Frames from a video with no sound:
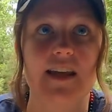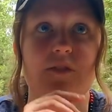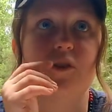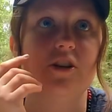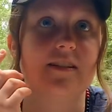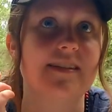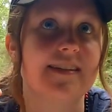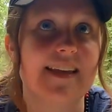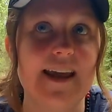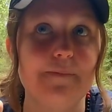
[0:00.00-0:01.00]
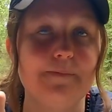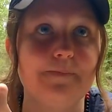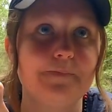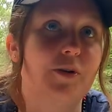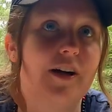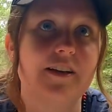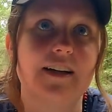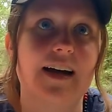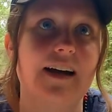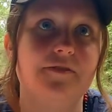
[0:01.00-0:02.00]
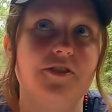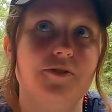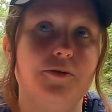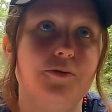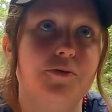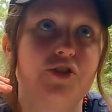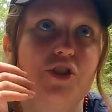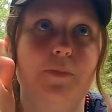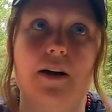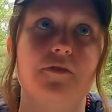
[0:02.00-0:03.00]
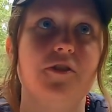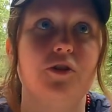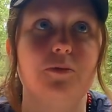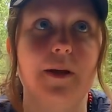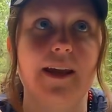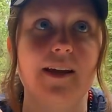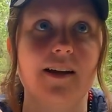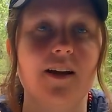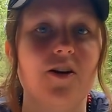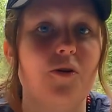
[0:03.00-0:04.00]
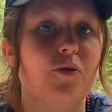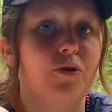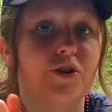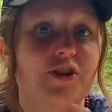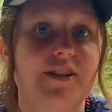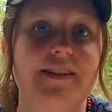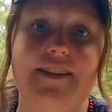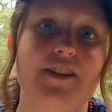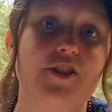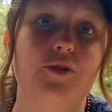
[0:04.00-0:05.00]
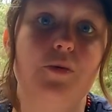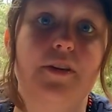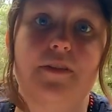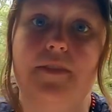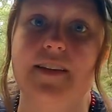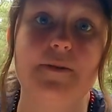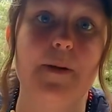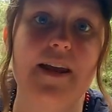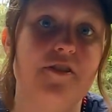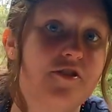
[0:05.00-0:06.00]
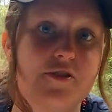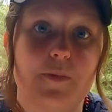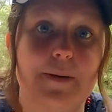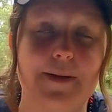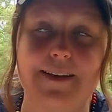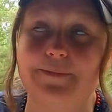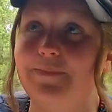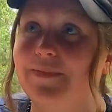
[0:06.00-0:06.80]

If it looks the same, we're either gonna have to strip off the old paint or just deal with this paint or the spray paint.